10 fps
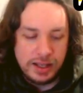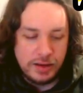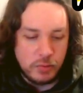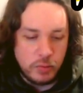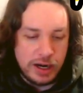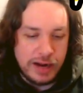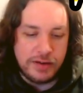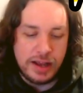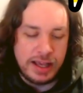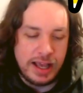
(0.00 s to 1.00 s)
whatever
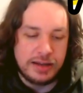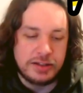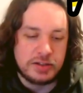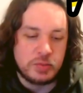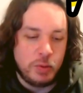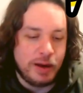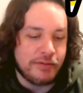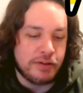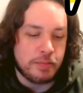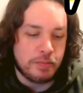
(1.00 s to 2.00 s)
again just
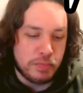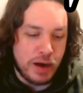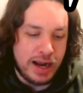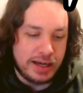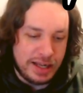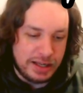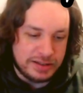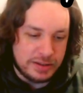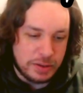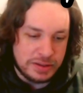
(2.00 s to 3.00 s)
whatever bryan
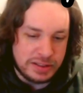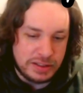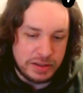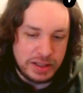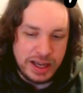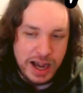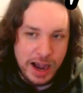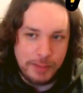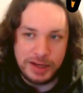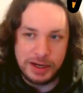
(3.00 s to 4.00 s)
danielson wants to do like
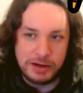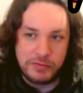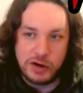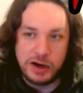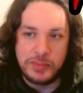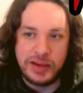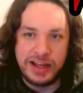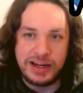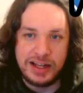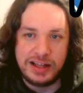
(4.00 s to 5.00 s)
i'm here for it
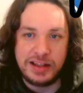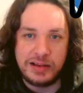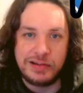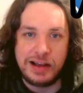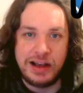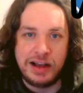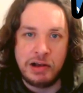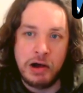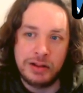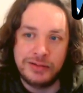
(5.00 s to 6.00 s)
man and i think uh
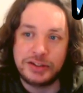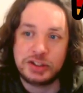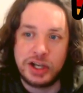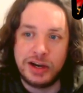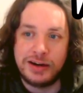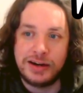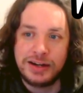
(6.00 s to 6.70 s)
all of us are